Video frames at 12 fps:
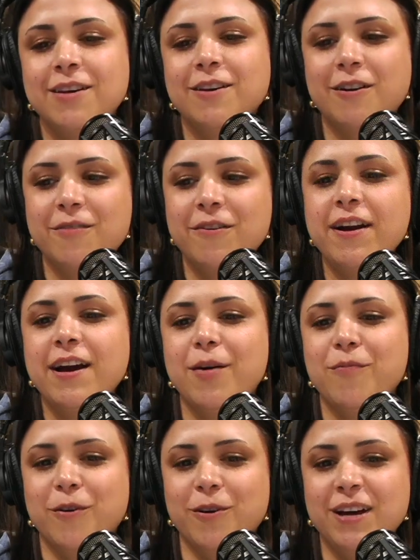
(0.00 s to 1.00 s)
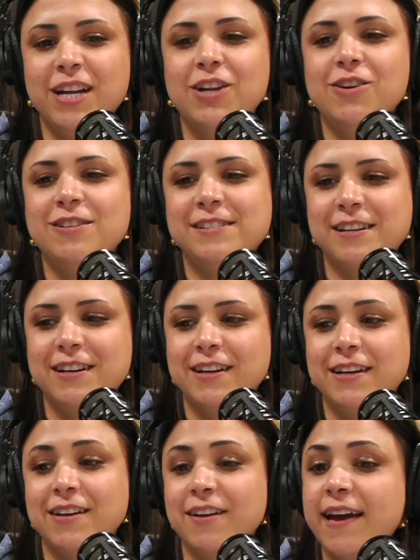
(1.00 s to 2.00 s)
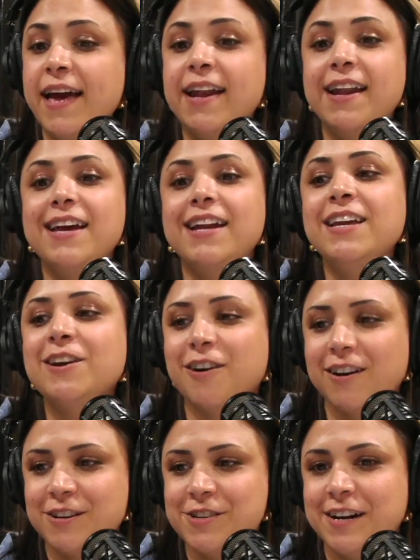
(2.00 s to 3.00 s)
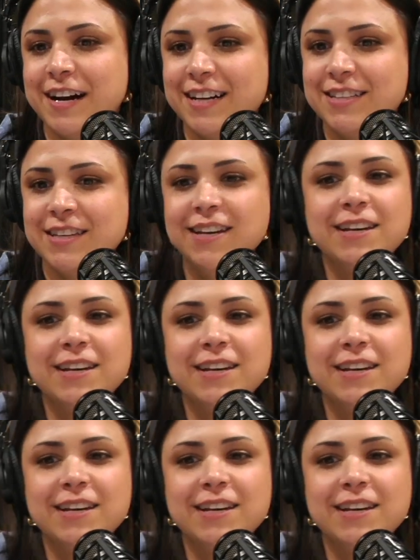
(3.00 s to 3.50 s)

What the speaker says: are very helpful, and understanding in any contract